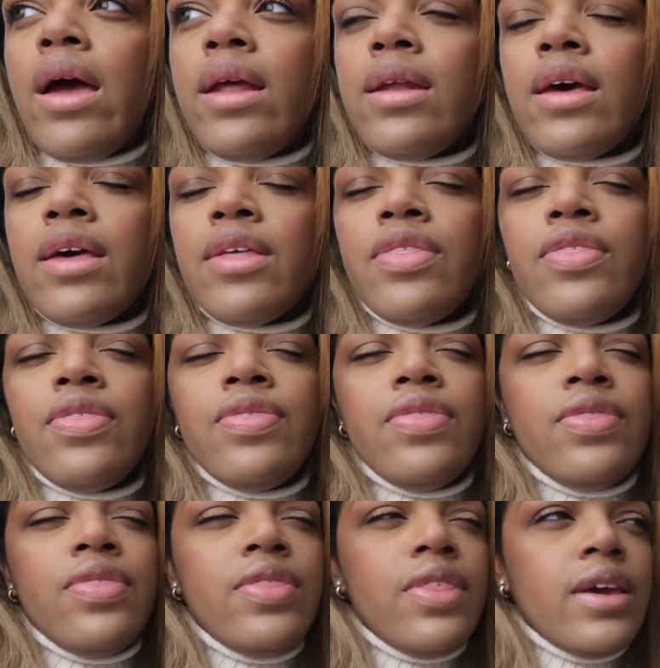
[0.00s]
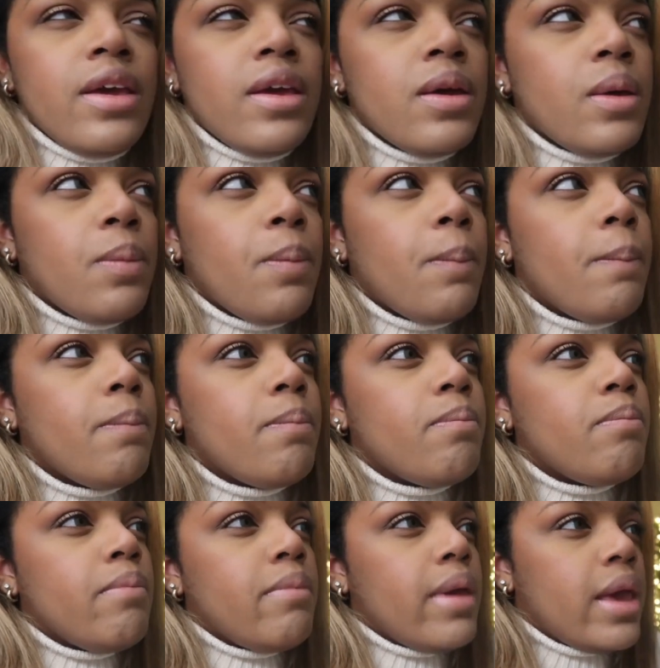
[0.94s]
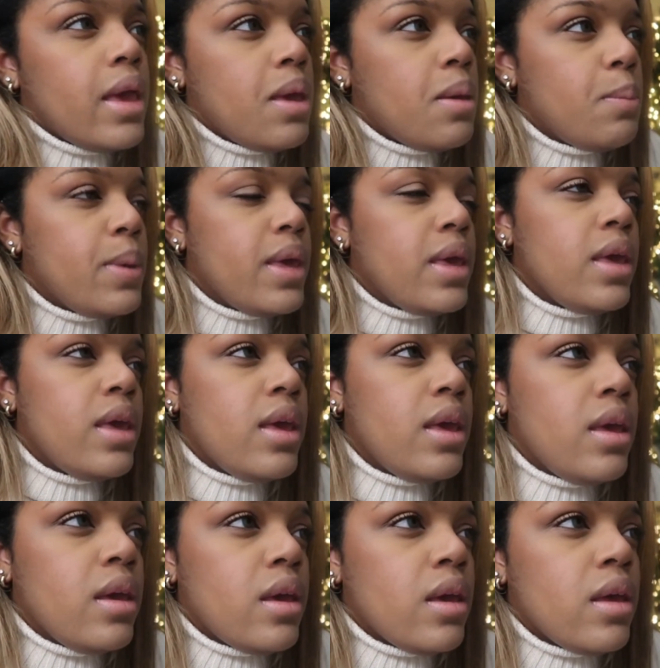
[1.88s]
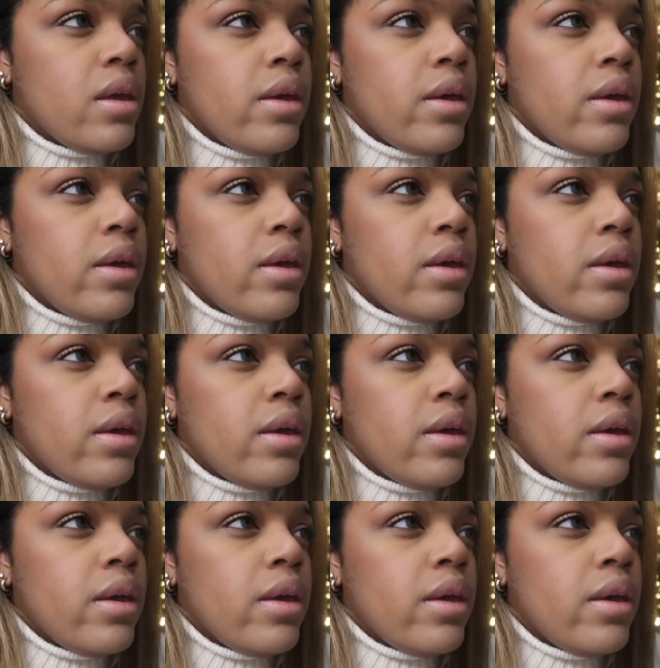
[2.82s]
and I think maybe